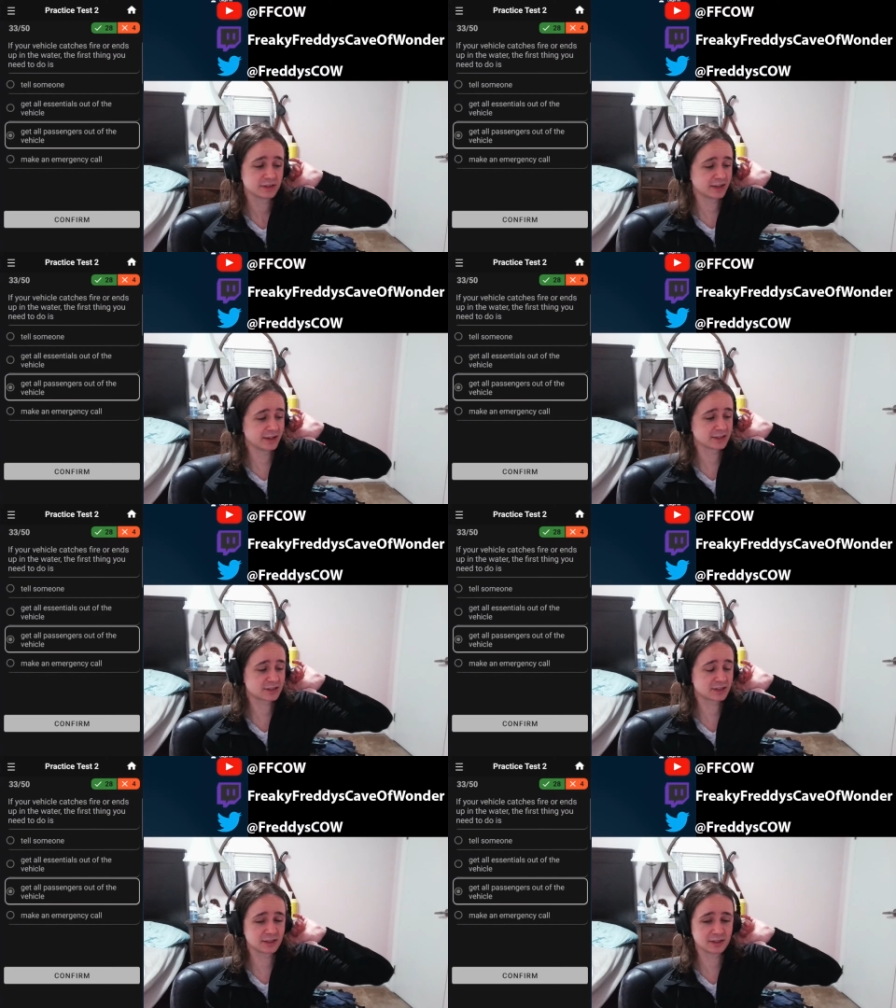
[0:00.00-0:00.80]
There's
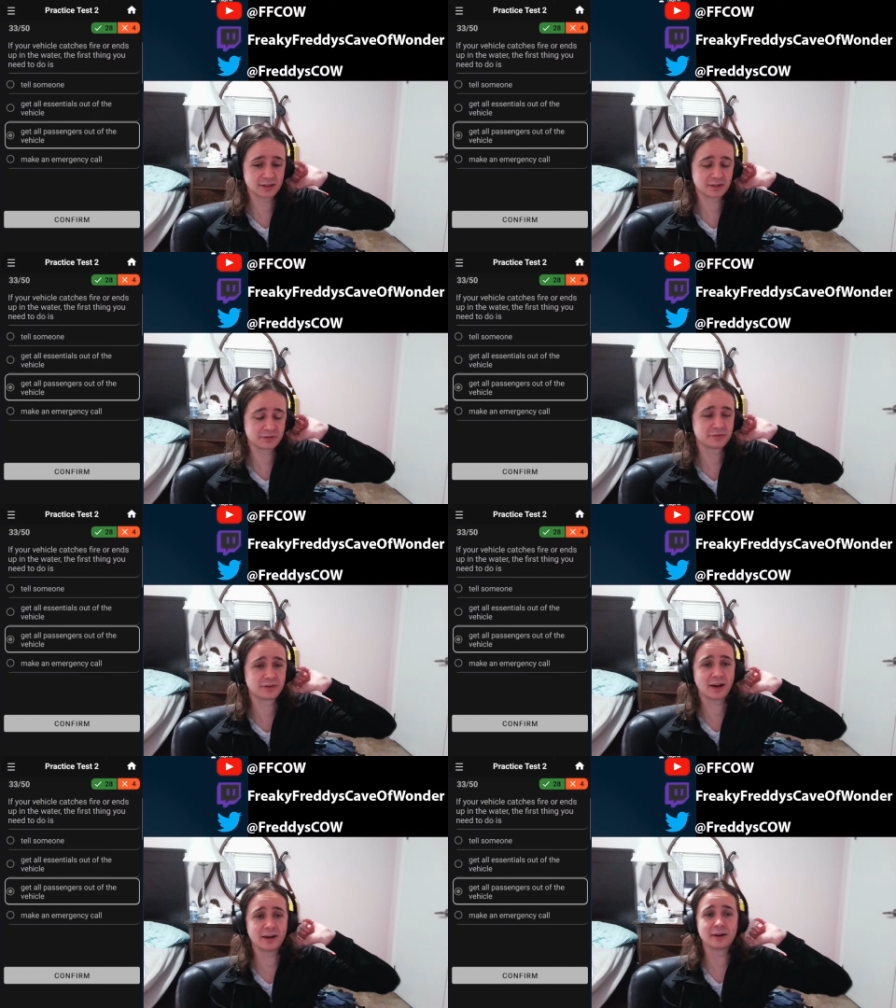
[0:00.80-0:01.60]
a
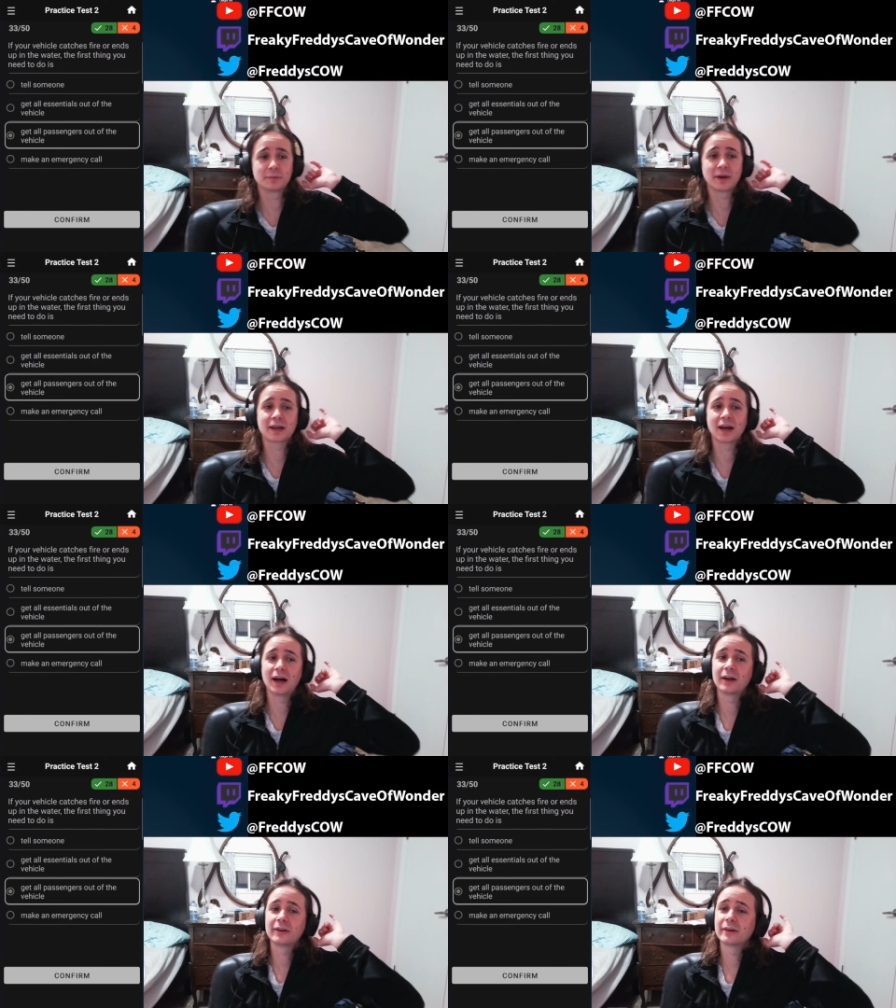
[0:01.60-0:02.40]
fire in my
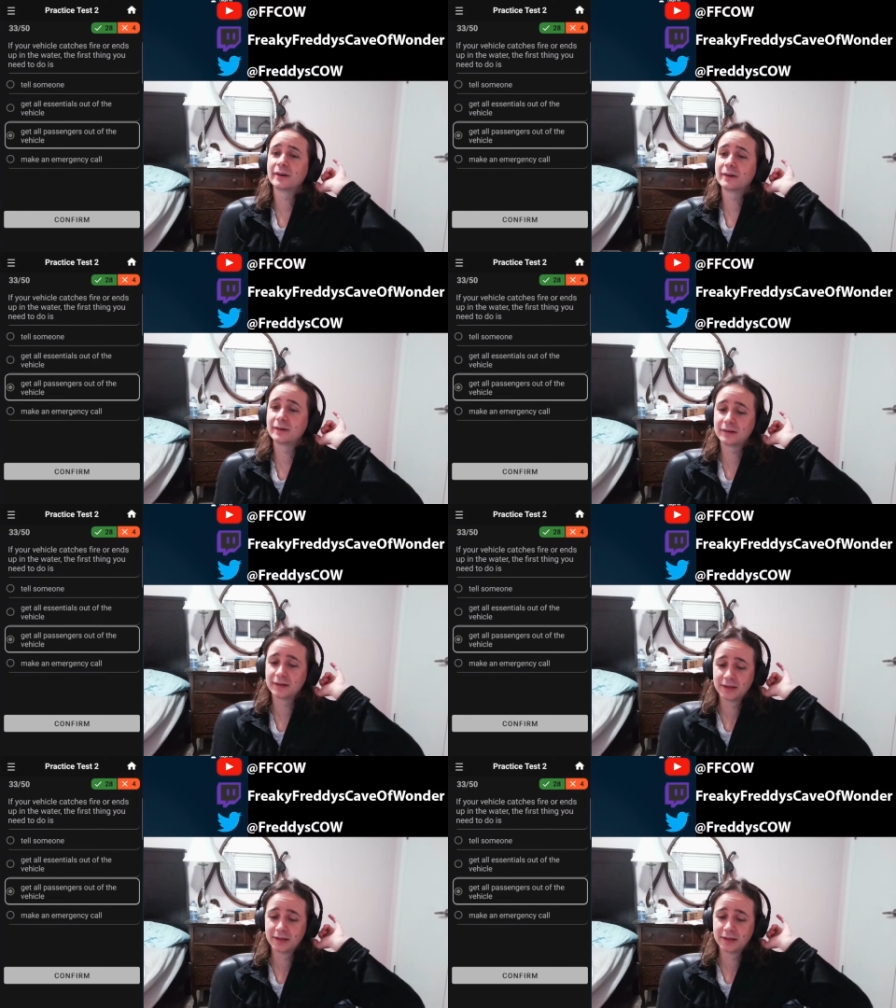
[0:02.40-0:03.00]
car, you know.